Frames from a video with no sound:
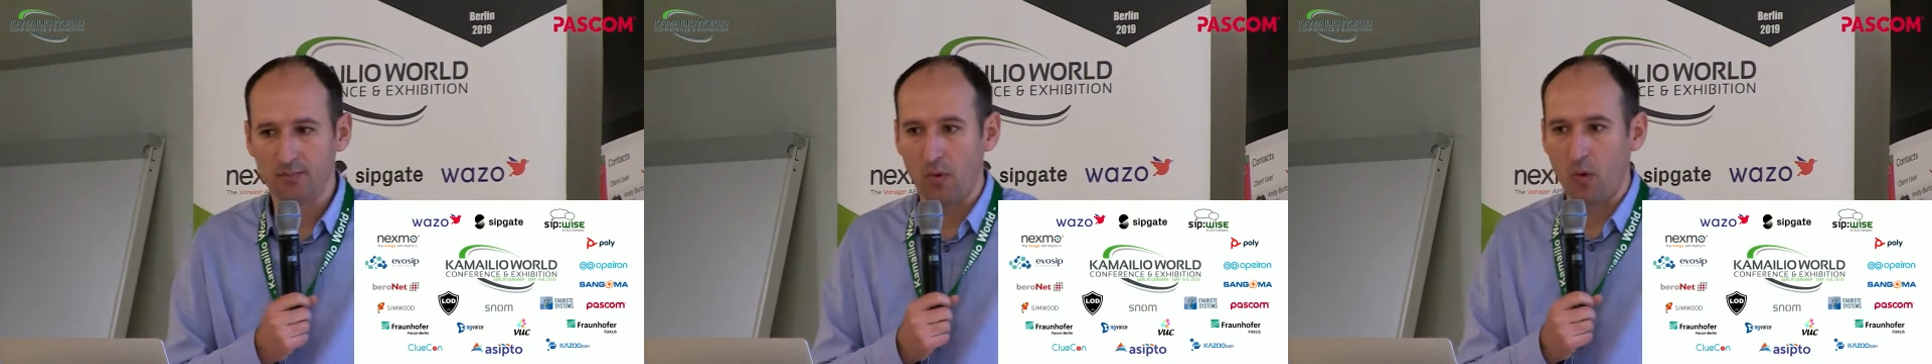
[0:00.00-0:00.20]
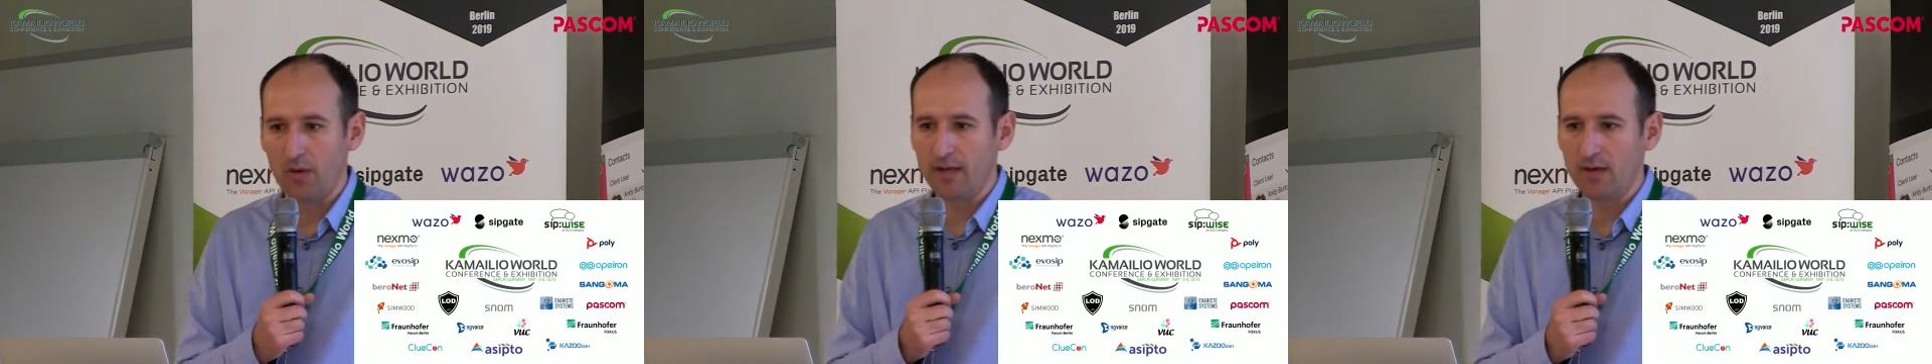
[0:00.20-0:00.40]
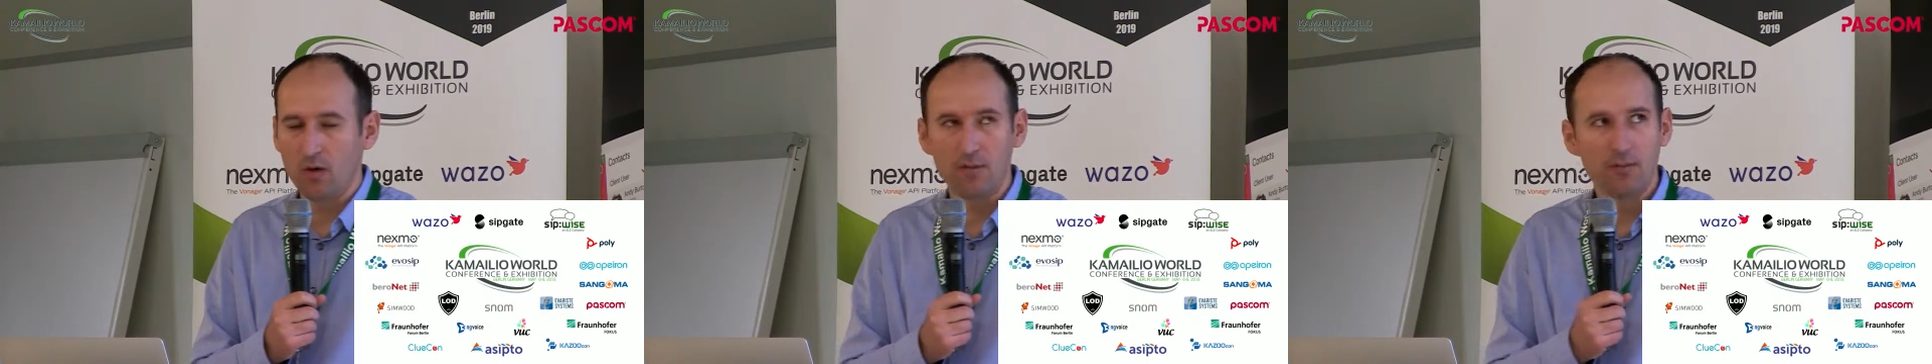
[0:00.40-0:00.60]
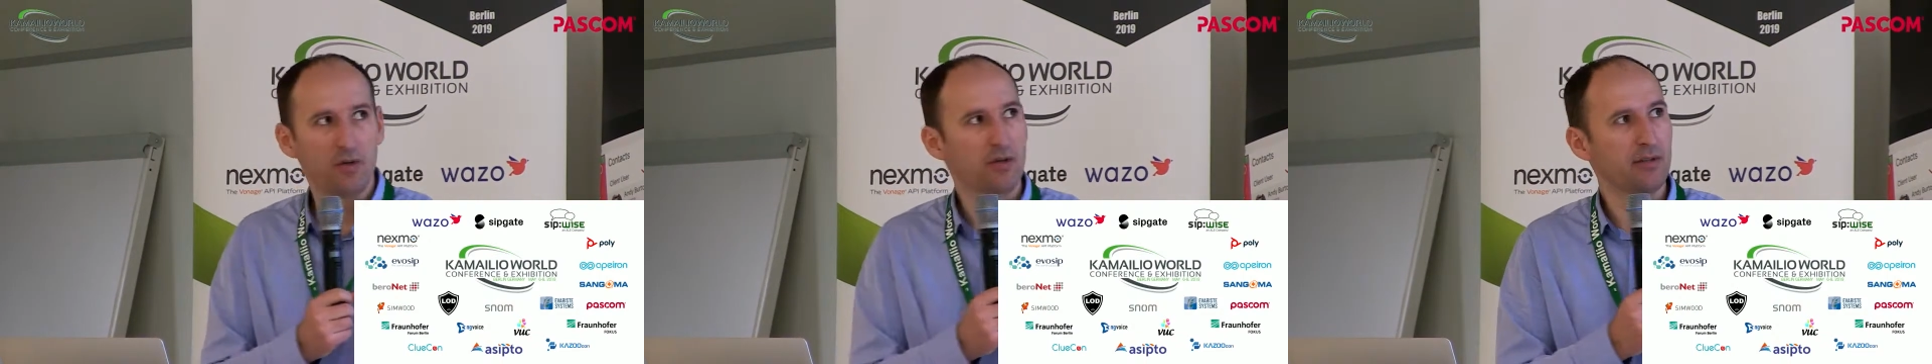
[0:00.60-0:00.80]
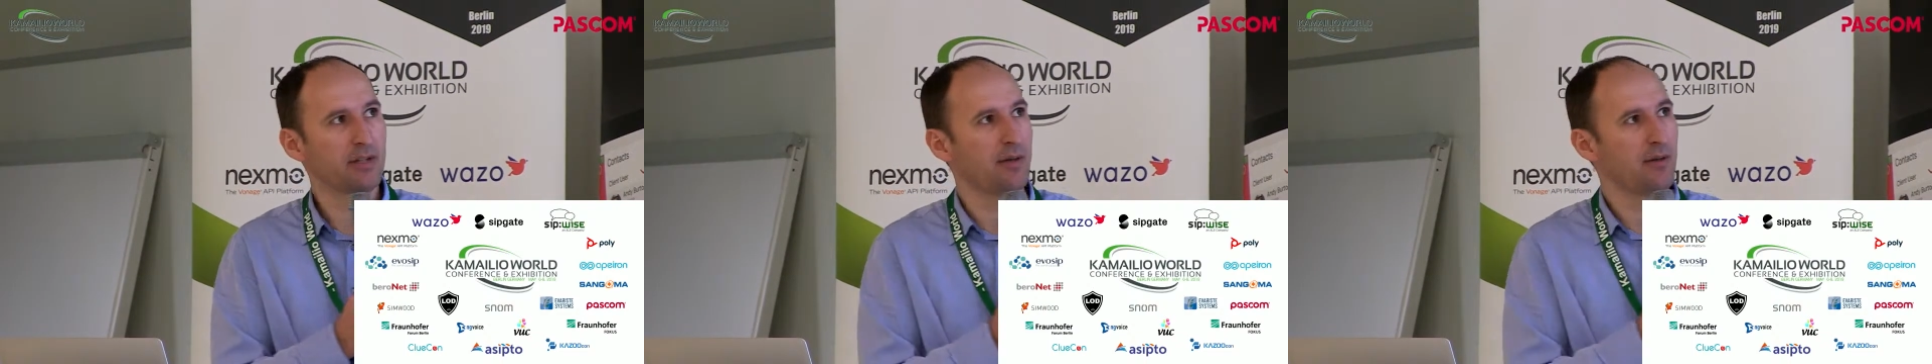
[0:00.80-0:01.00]
Polycom,
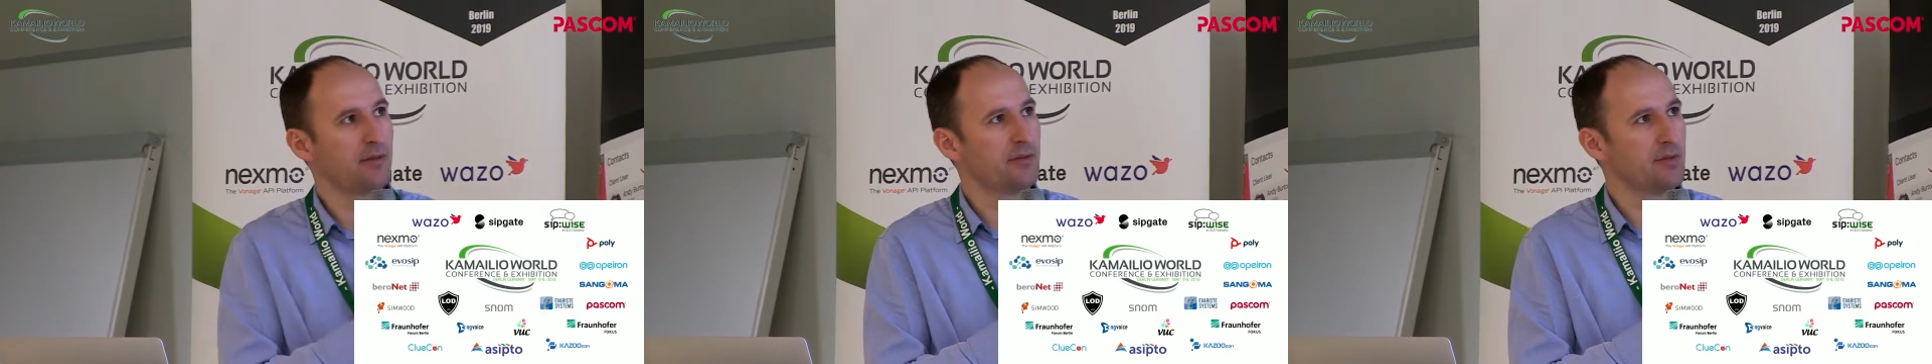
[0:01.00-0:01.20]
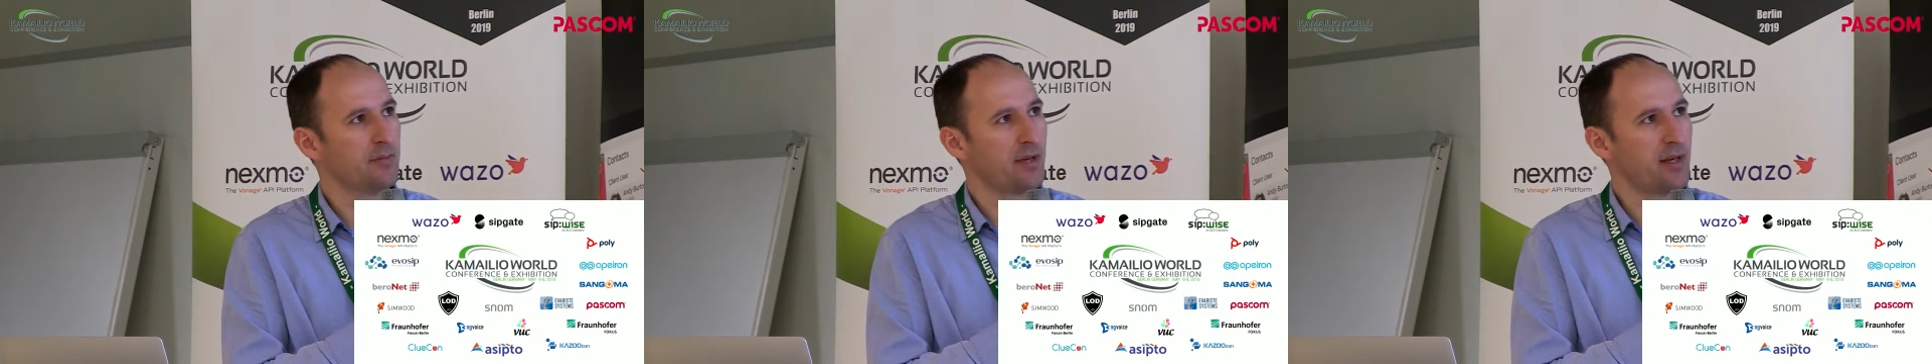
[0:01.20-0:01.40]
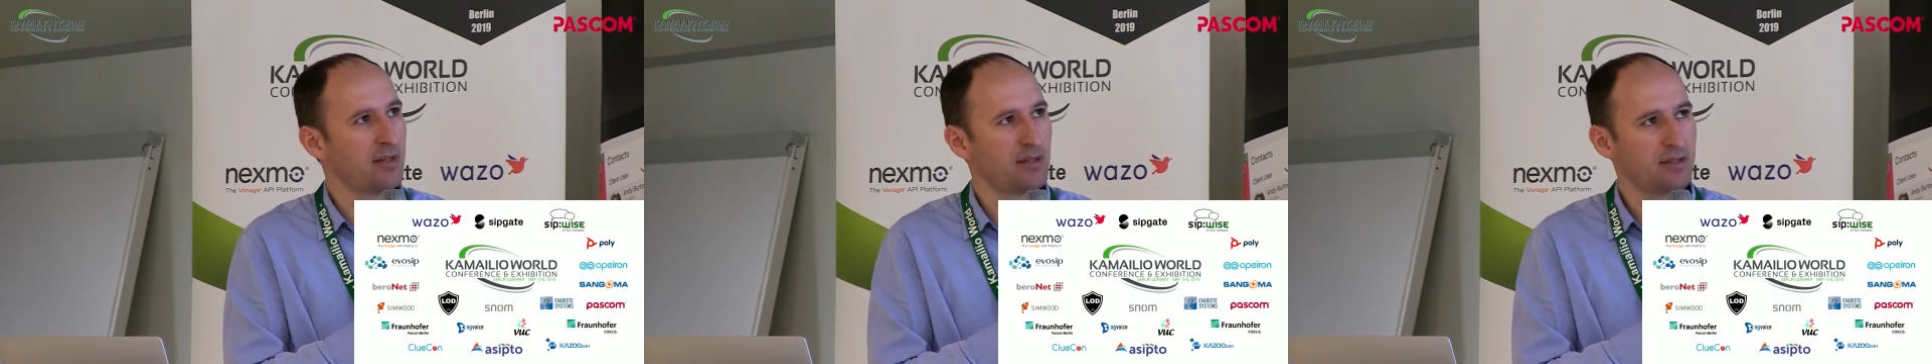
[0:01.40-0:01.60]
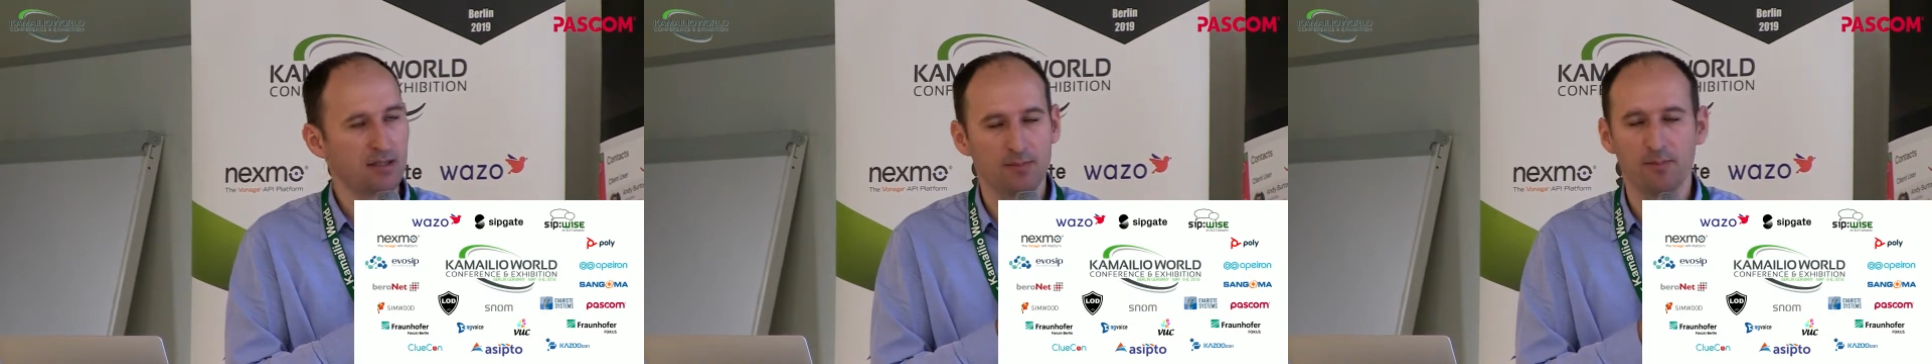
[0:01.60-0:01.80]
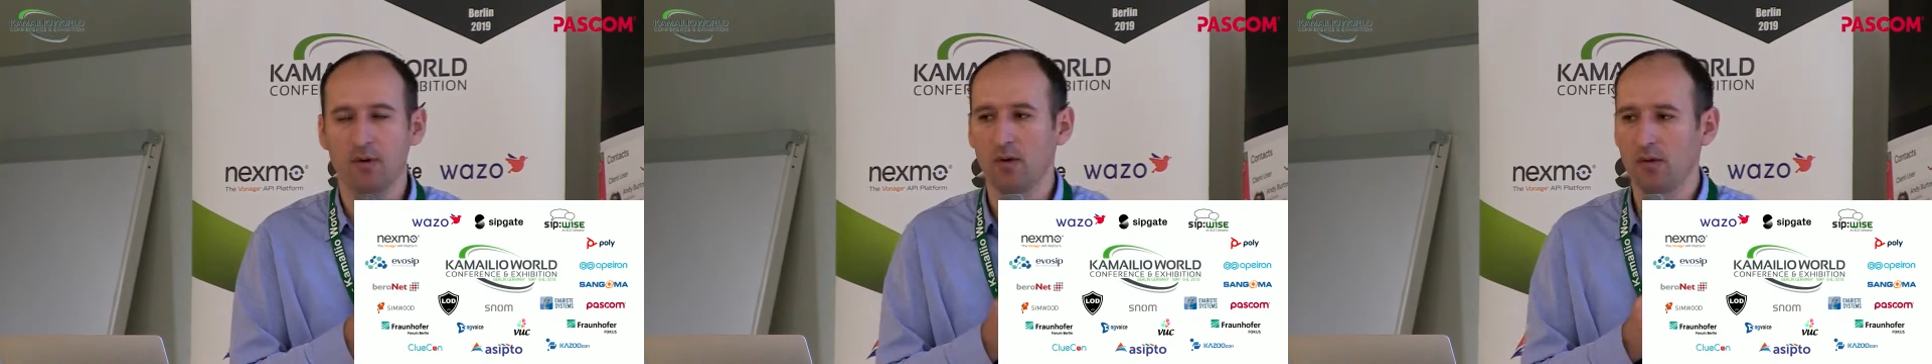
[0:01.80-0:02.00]
or they rebranded
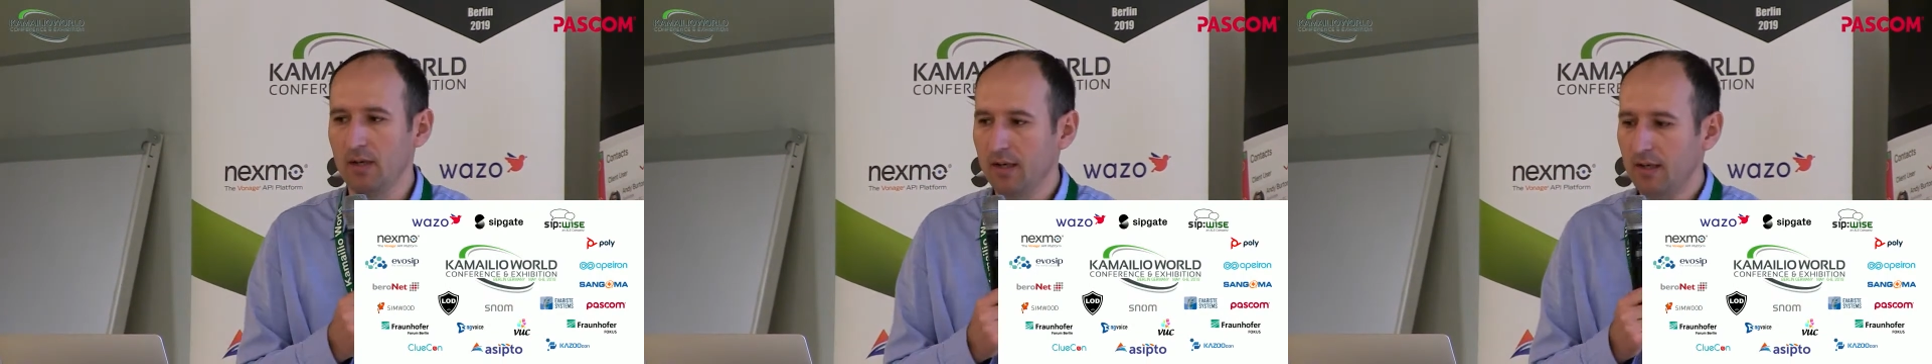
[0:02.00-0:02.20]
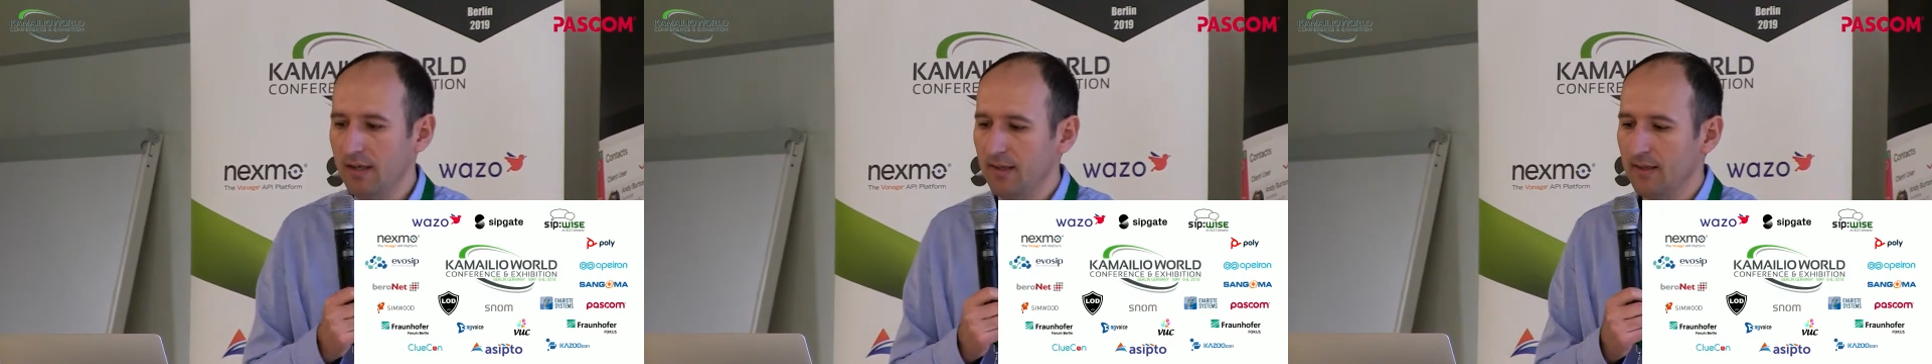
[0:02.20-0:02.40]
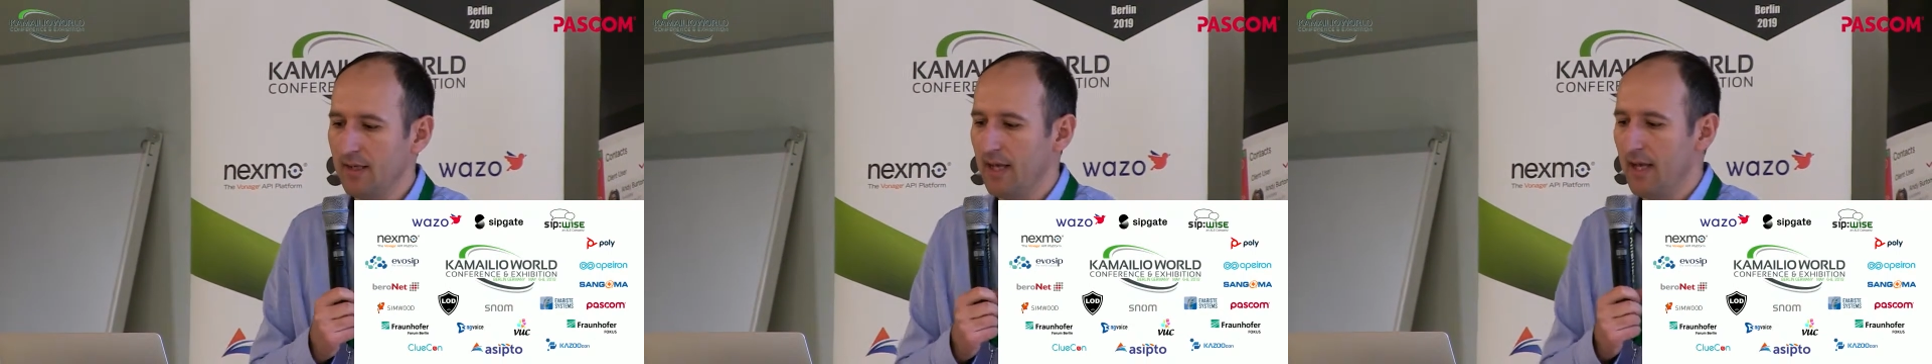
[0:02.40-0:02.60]
in Poly,